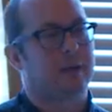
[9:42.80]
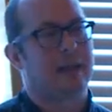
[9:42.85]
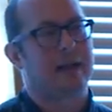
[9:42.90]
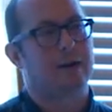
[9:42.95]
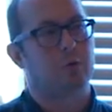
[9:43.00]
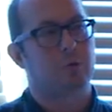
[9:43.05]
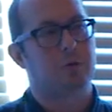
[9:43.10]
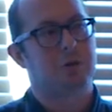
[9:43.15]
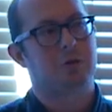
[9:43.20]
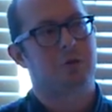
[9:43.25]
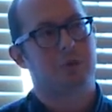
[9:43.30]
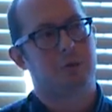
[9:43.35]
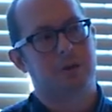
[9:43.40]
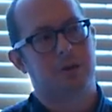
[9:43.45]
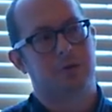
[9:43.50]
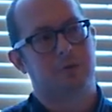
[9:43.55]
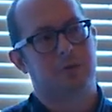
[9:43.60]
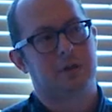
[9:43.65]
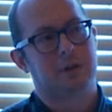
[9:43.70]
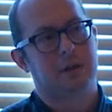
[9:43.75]
language that we're
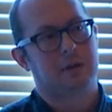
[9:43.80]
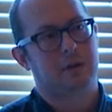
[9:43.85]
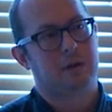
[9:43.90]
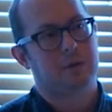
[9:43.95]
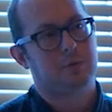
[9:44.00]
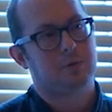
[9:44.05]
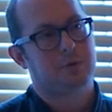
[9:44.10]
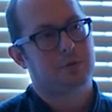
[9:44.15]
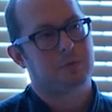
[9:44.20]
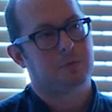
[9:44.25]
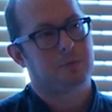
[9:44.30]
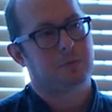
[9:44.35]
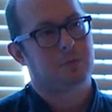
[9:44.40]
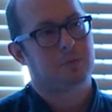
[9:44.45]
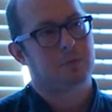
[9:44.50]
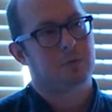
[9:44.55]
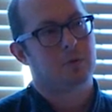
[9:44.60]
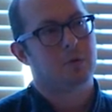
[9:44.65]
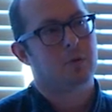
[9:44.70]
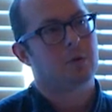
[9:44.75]
using in those,
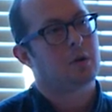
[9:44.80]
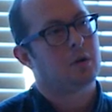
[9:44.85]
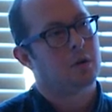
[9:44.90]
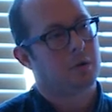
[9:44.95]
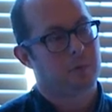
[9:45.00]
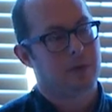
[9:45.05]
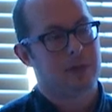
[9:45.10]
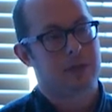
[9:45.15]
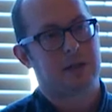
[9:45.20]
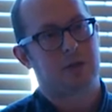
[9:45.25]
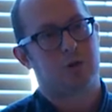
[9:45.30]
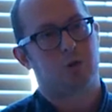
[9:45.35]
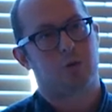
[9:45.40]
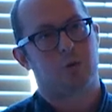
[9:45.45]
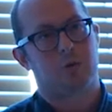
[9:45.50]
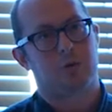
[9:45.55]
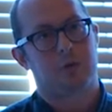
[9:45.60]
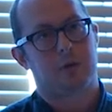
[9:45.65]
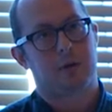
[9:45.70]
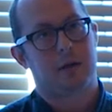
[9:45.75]
making
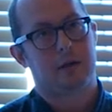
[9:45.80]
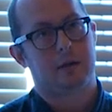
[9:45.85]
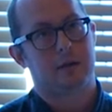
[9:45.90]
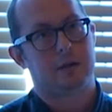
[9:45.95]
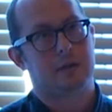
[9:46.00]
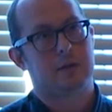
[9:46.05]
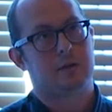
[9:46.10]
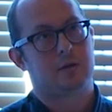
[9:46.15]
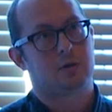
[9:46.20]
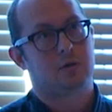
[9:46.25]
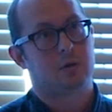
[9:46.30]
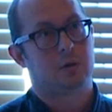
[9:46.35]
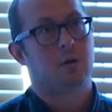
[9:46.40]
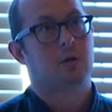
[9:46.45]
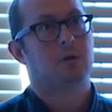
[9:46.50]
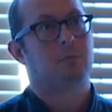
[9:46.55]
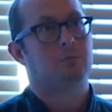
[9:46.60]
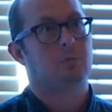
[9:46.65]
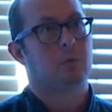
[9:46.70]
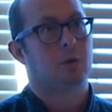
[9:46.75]
sure that it is
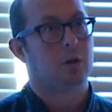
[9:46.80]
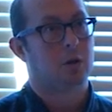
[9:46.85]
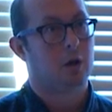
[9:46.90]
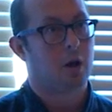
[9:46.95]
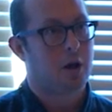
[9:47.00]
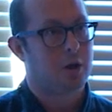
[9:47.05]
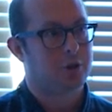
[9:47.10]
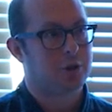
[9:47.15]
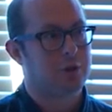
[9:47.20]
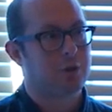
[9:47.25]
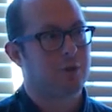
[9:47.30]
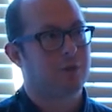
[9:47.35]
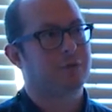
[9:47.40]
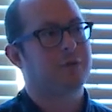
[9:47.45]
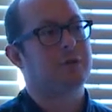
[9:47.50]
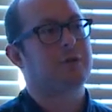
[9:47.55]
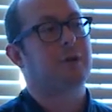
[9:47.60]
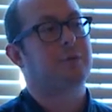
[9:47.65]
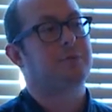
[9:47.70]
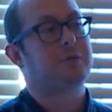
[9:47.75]
large enough
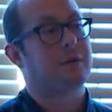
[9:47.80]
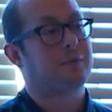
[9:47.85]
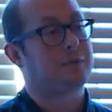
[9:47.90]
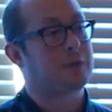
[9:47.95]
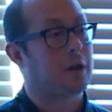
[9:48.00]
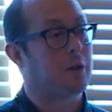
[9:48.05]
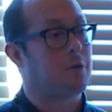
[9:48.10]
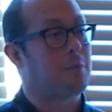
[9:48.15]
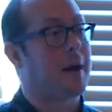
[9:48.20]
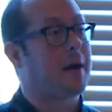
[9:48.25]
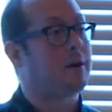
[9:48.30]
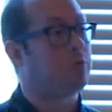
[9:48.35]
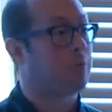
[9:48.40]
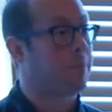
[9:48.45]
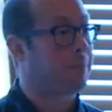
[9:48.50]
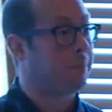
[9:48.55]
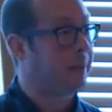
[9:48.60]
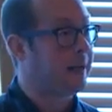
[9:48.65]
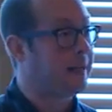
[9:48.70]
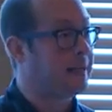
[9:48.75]
that you don't have to go back
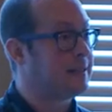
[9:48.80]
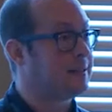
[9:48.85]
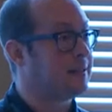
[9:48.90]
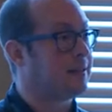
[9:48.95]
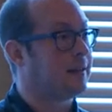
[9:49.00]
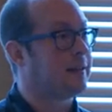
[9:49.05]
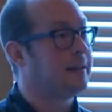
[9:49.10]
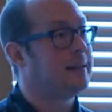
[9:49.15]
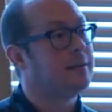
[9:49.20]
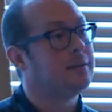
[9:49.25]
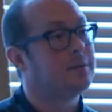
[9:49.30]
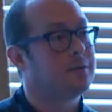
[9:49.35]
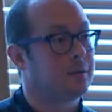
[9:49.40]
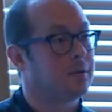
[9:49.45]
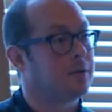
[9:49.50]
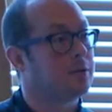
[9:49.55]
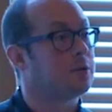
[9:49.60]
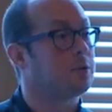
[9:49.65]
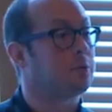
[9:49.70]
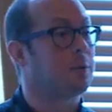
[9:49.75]
repeatedly
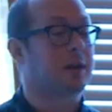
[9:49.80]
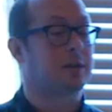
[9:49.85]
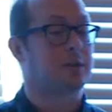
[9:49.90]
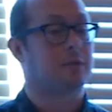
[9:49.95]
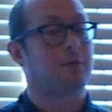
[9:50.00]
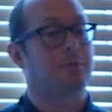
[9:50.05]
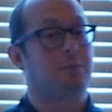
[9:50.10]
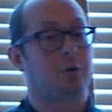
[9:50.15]
to ask for